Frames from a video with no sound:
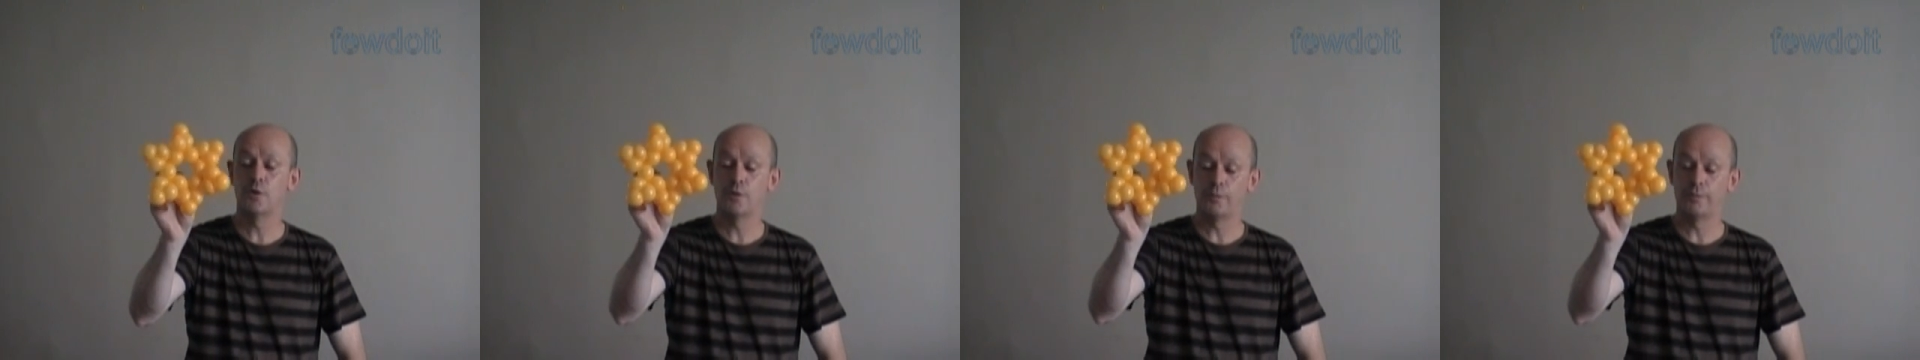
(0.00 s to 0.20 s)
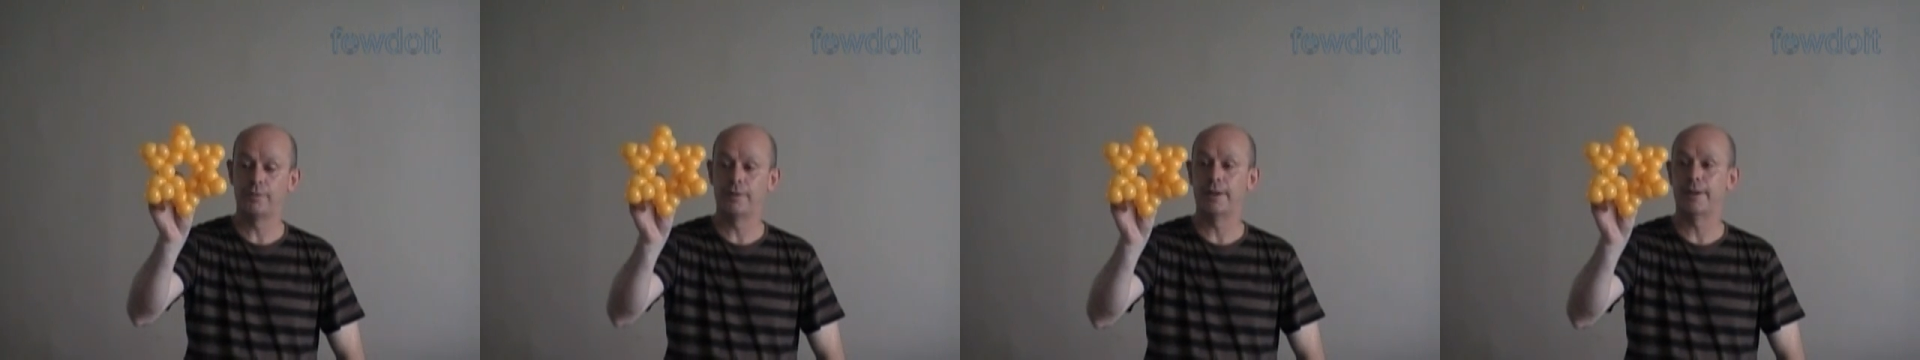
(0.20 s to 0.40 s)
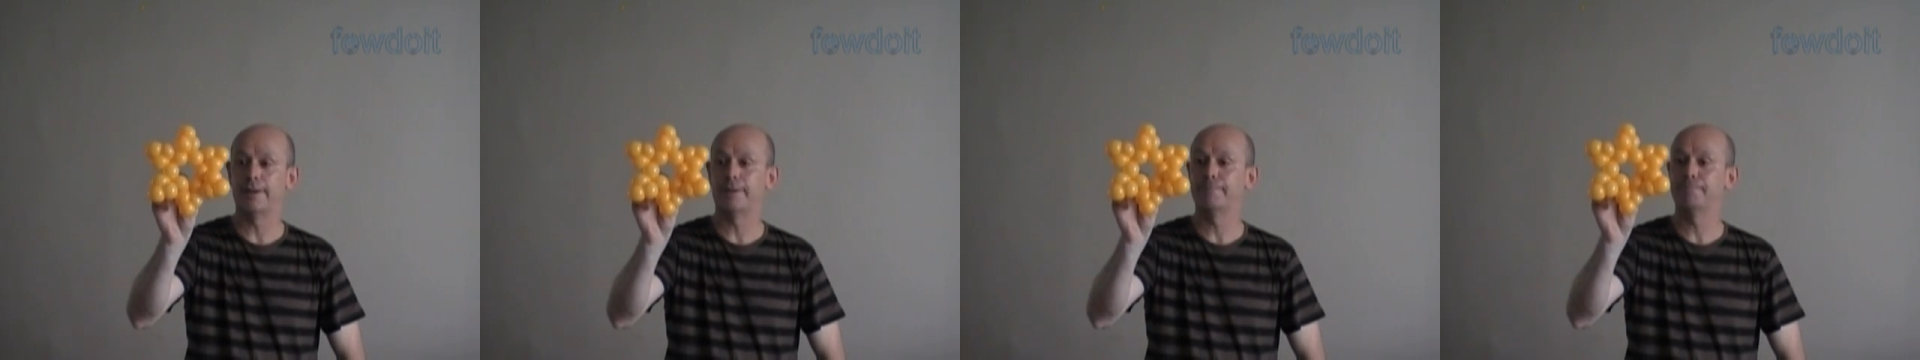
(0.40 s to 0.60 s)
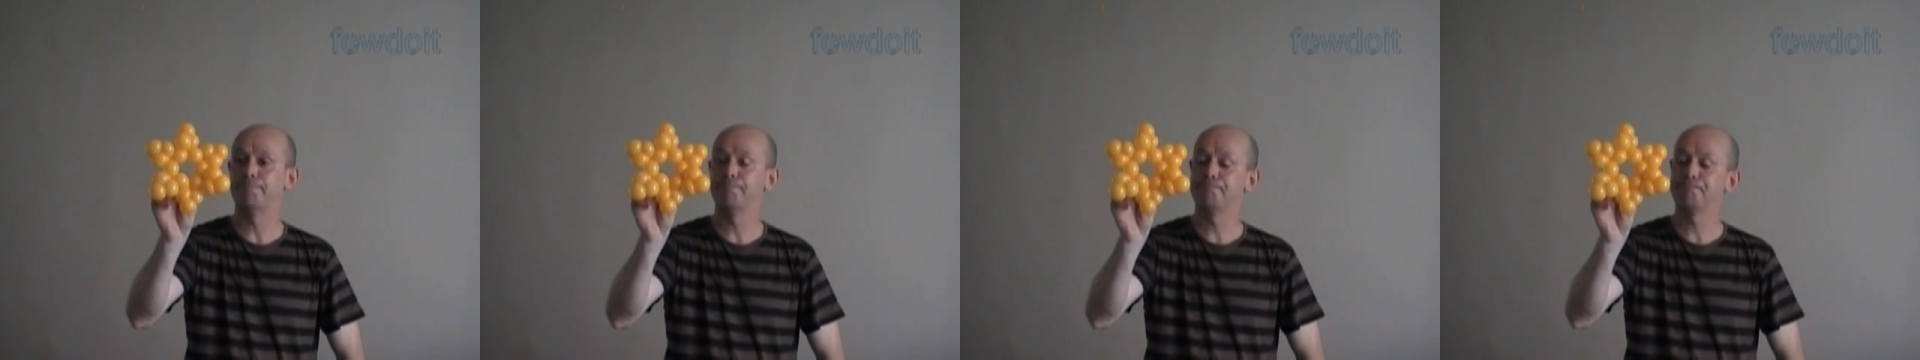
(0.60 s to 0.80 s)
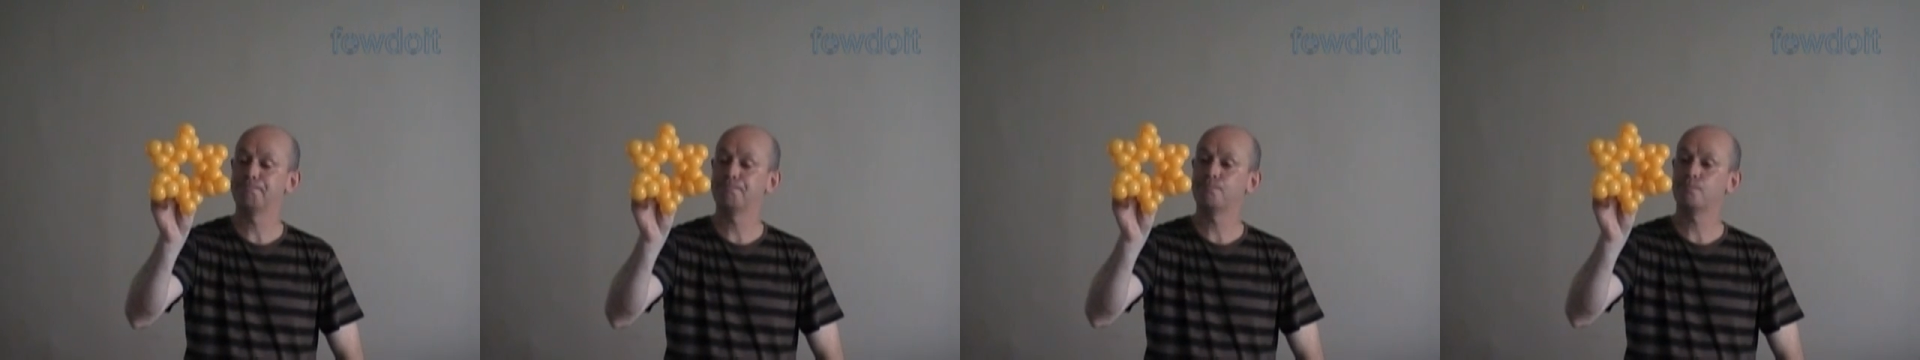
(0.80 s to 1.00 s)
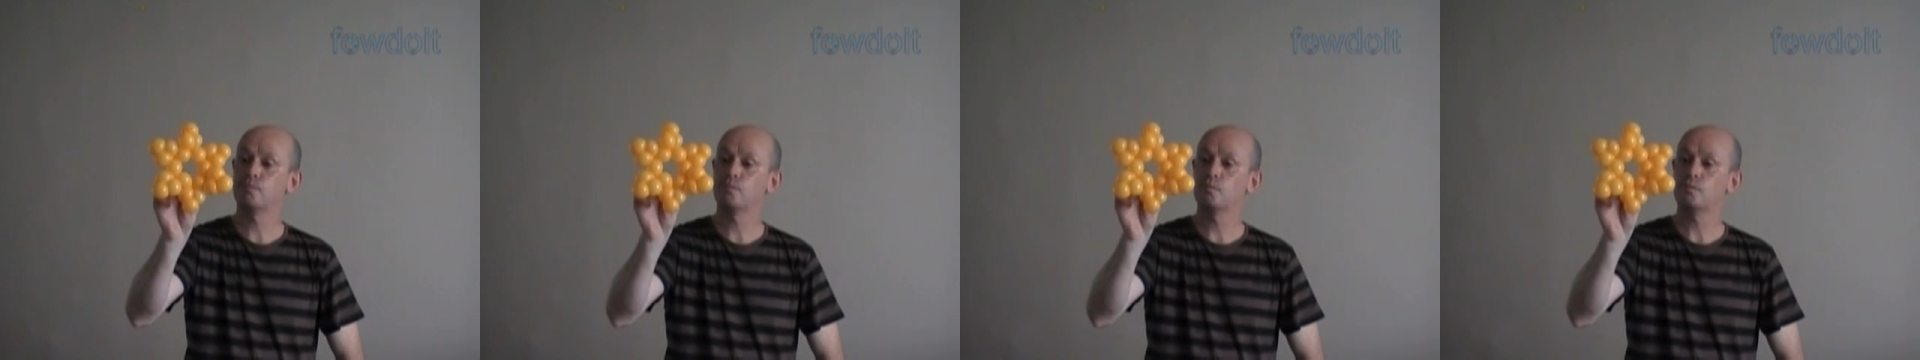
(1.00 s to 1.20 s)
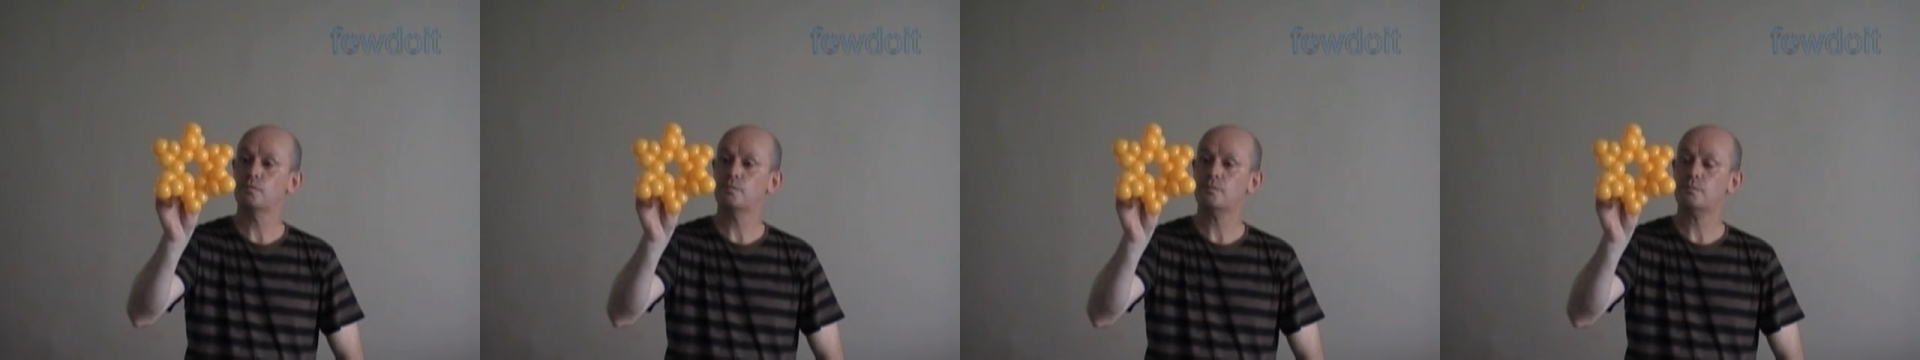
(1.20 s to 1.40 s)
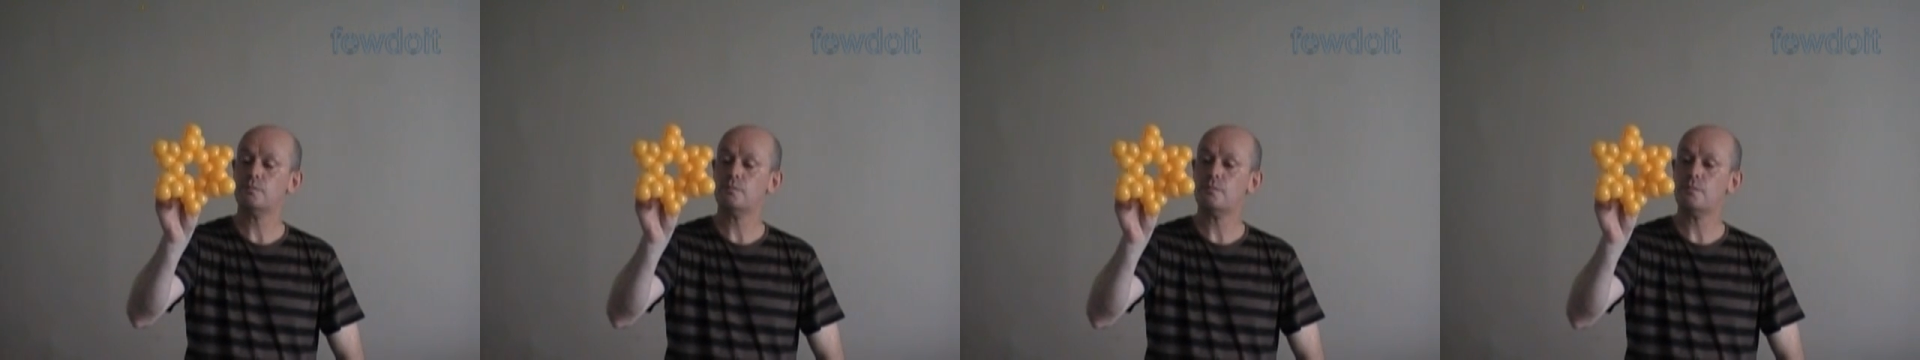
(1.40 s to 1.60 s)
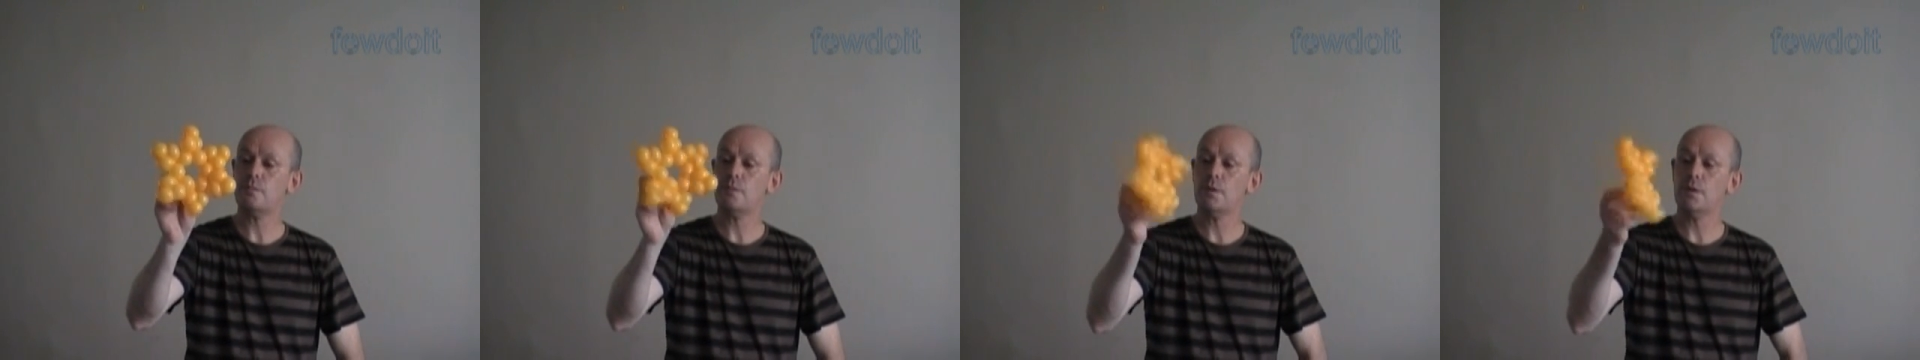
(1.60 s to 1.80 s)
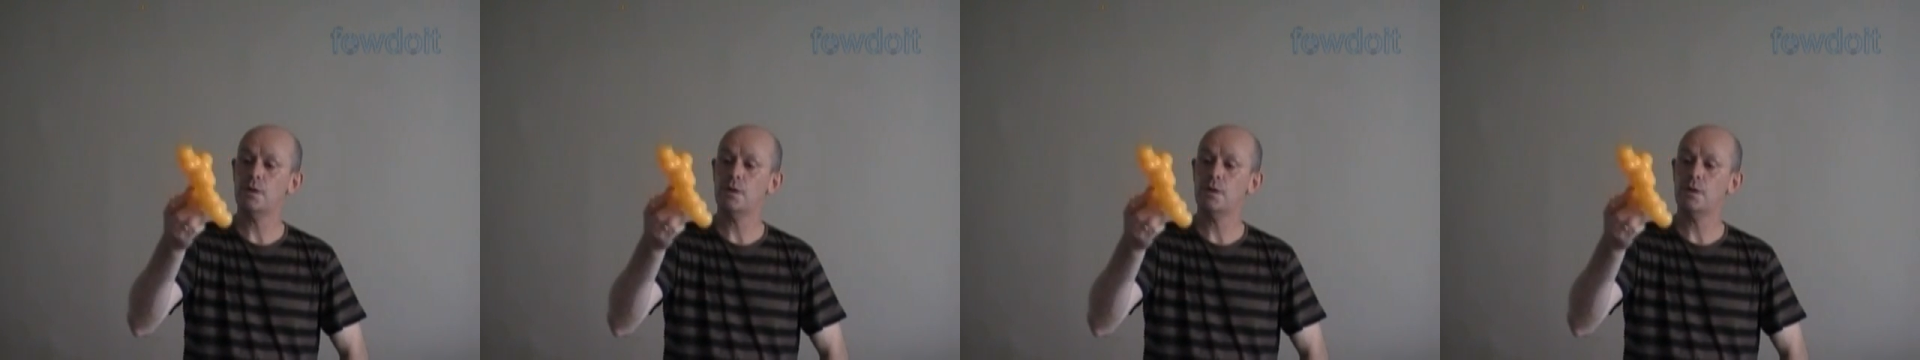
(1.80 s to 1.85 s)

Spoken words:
a middle part of sunflower.